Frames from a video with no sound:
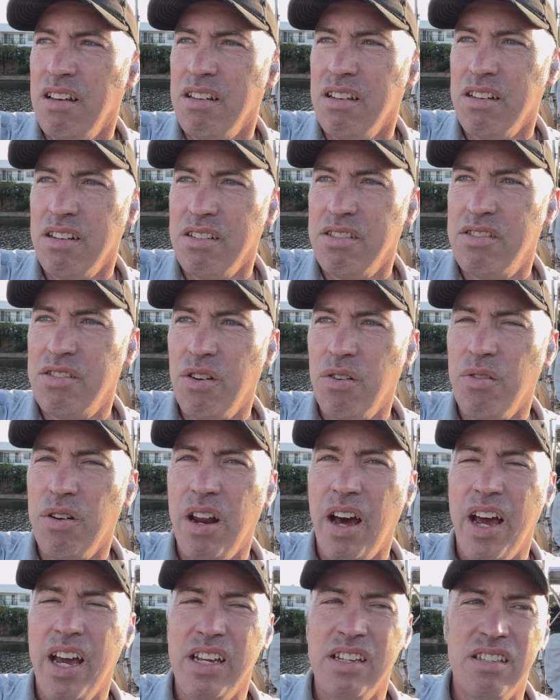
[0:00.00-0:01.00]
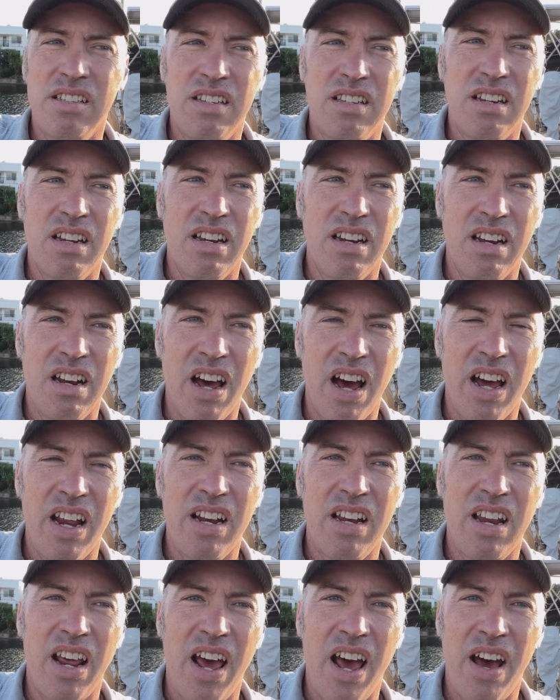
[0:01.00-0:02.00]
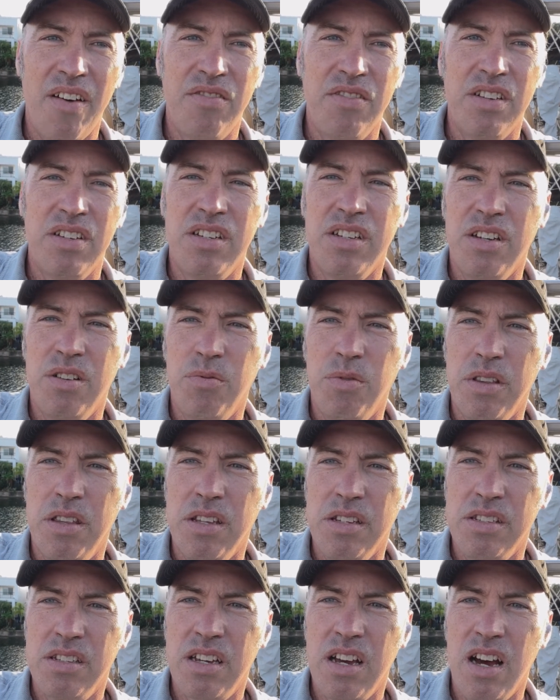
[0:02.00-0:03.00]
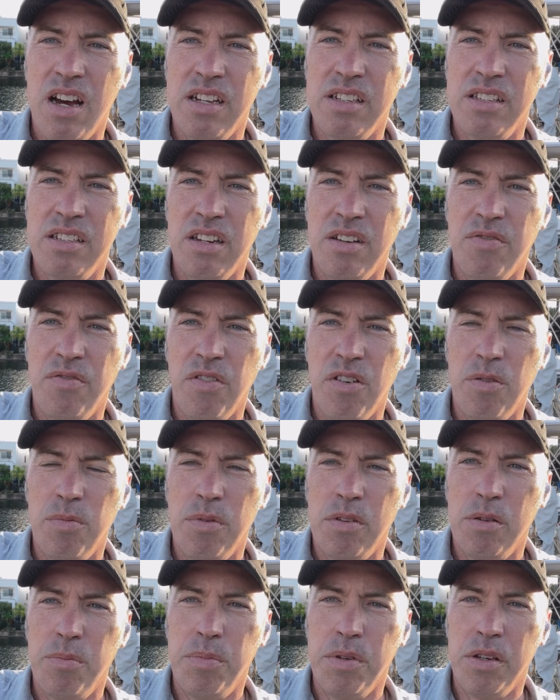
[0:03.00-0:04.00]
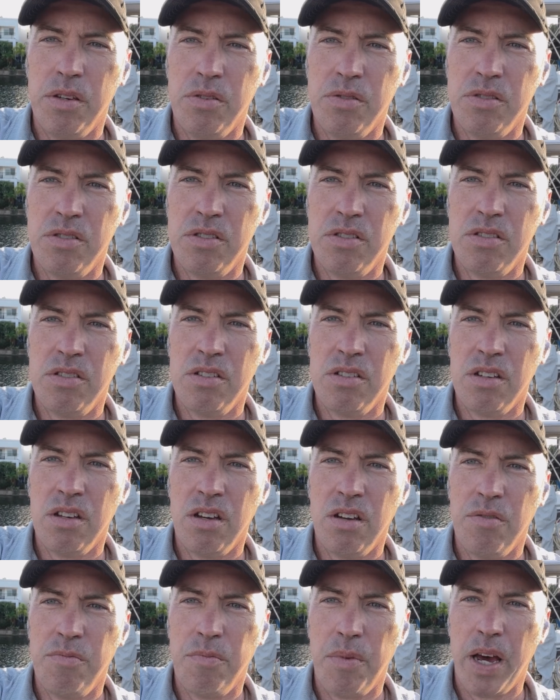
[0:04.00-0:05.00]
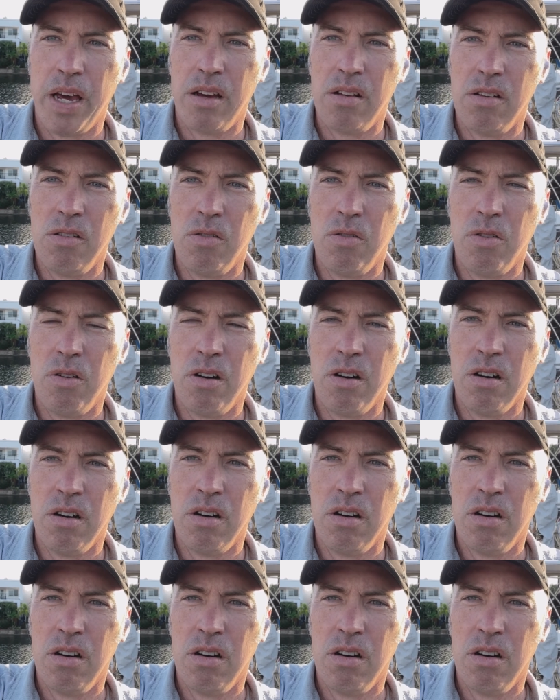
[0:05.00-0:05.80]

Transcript: It is so nice not to have to deal with his constant verbal abuse of Michael Orr.